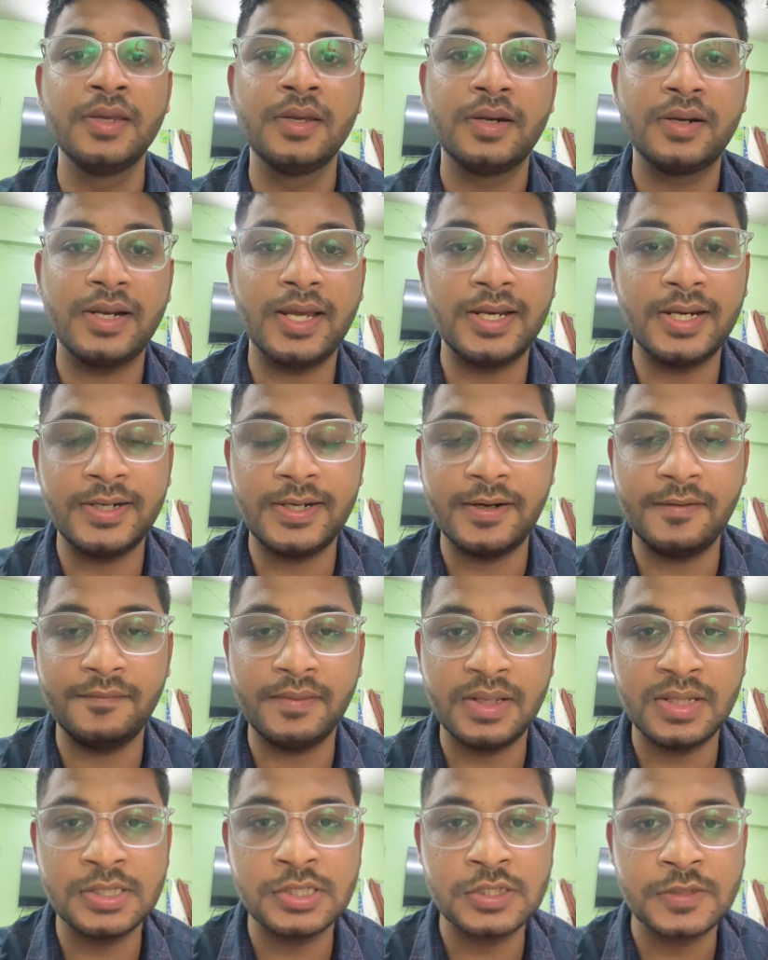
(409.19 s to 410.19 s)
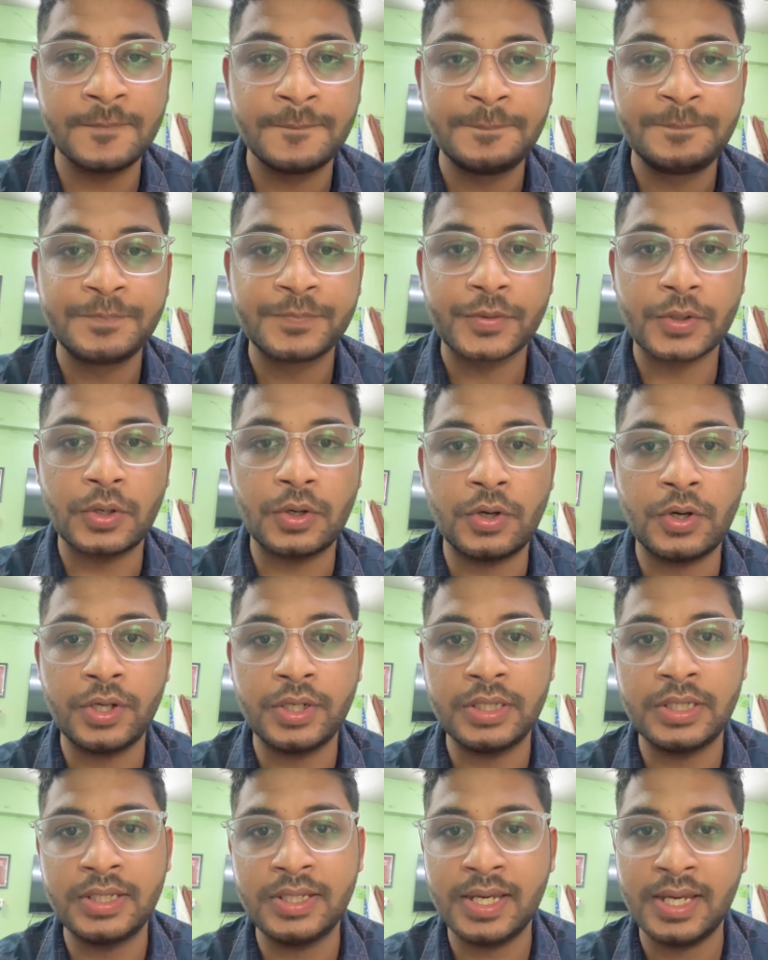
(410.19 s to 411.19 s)
dilated veins or
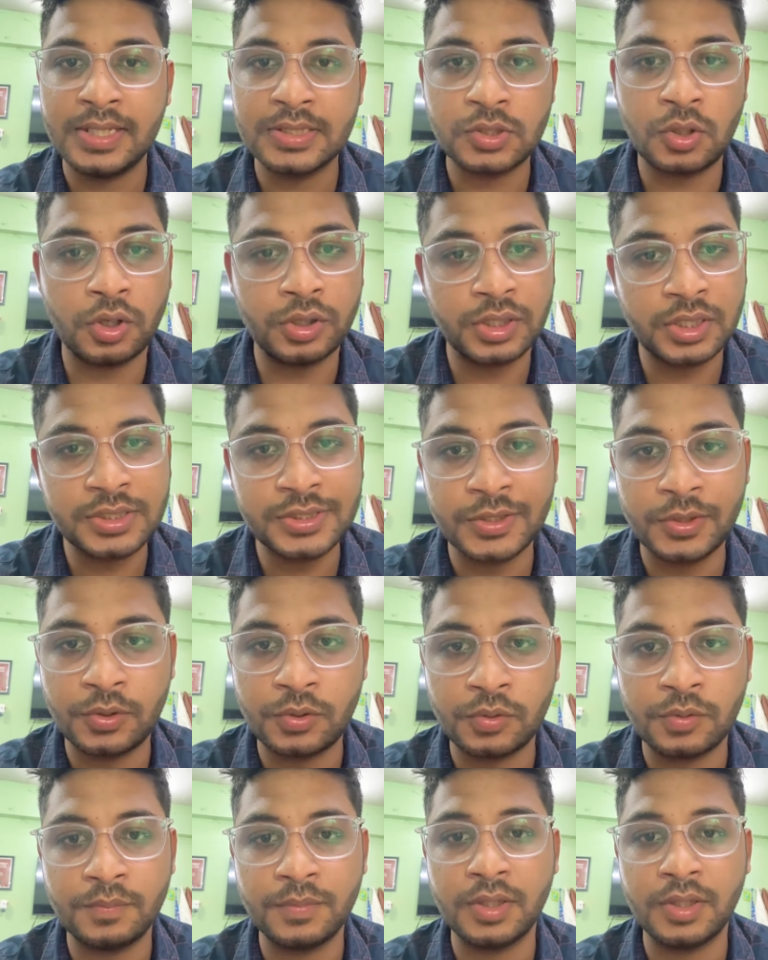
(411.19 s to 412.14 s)
he has Horner syndrome,